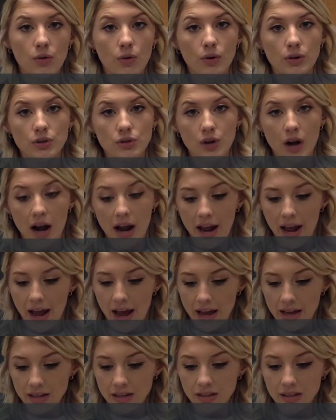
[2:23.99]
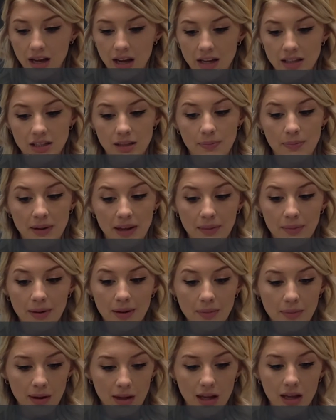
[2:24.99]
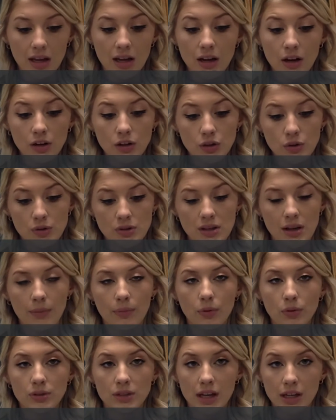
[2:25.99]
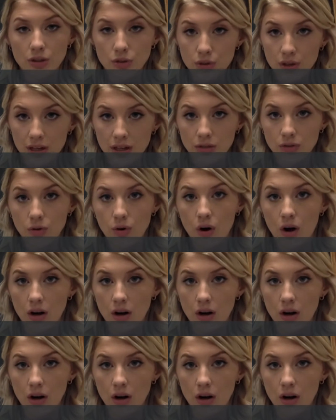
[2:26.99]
or tri-est, as the PBB to assemble tetrahedral,